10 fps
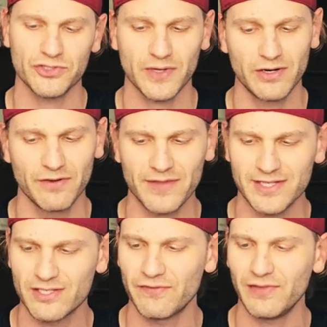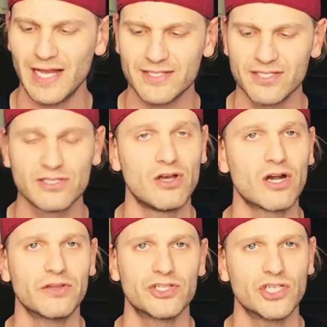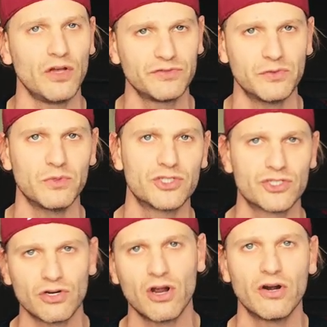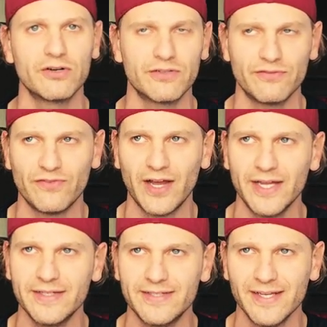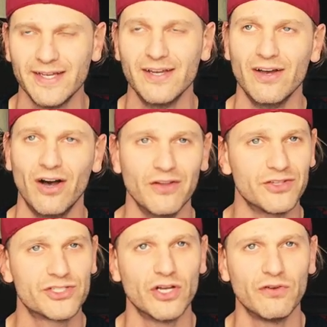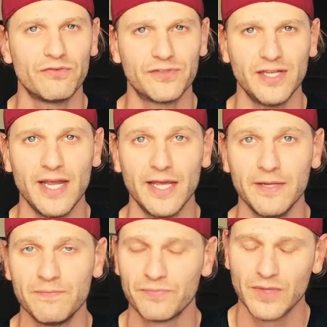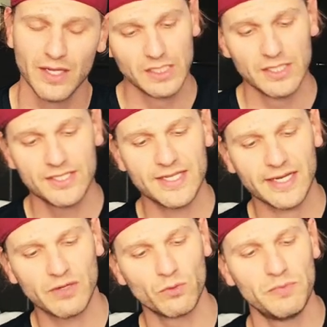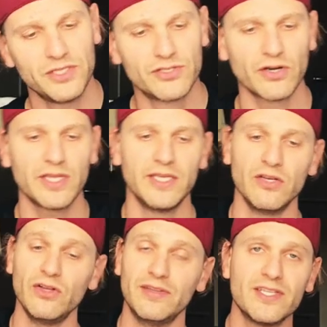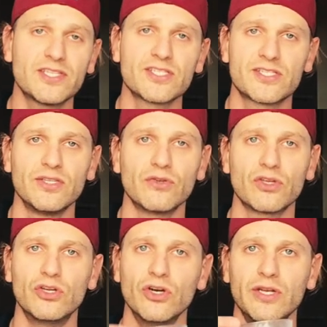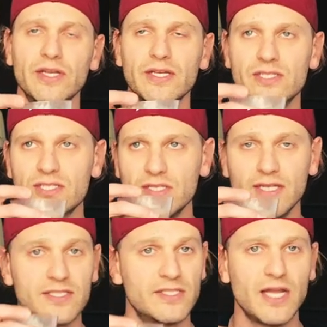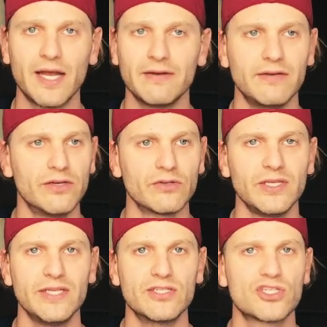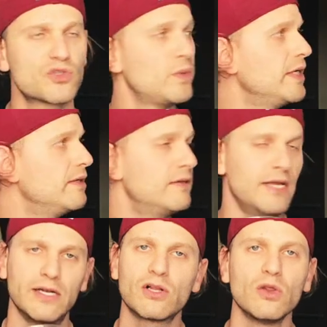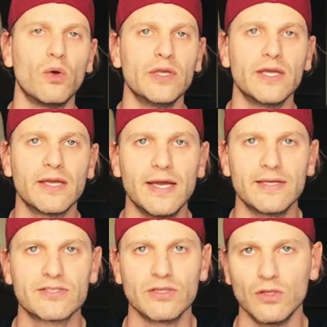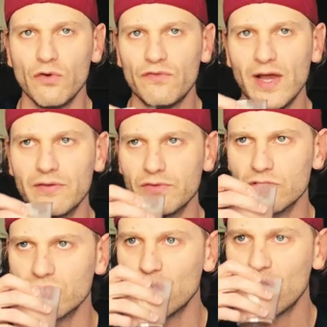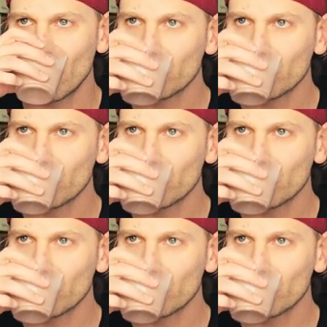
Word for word: So I don't know if that stuff lasts as long on the shelves. It was sure hard to find on the shelf today. Second would be Turkey Hill, and this is still good. It's it's not nearly as sweet and cloying as the low fat version.